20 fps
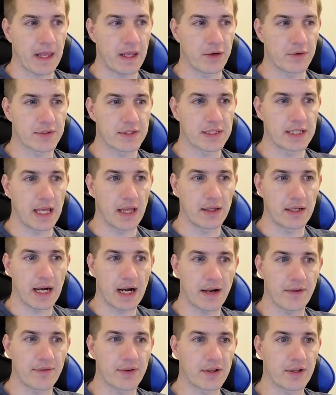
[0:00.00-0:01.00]
Scaling
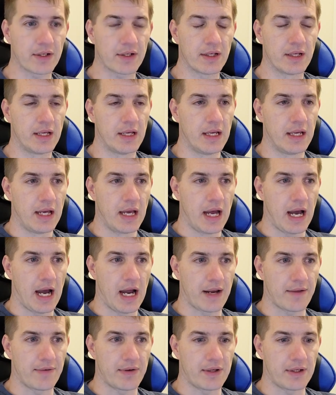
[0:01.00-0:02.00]
out of
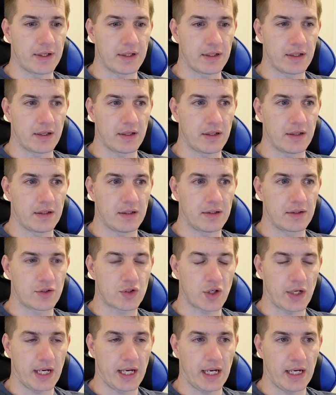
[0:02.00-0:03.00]
a
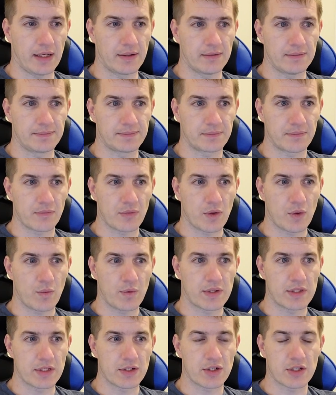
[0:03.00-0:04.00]
trade
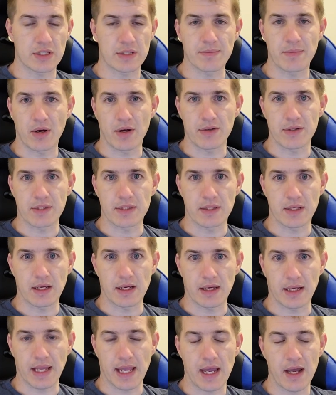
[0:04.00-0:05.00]
with such a small
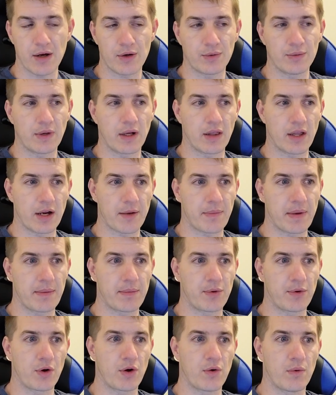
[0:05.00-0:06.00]
account, a lot of
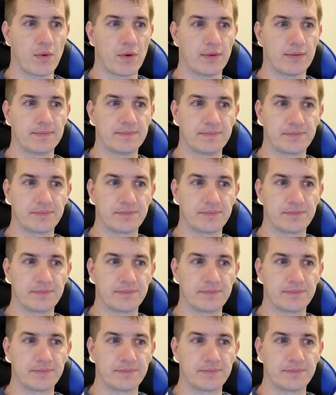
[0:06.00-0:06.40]
people go, well,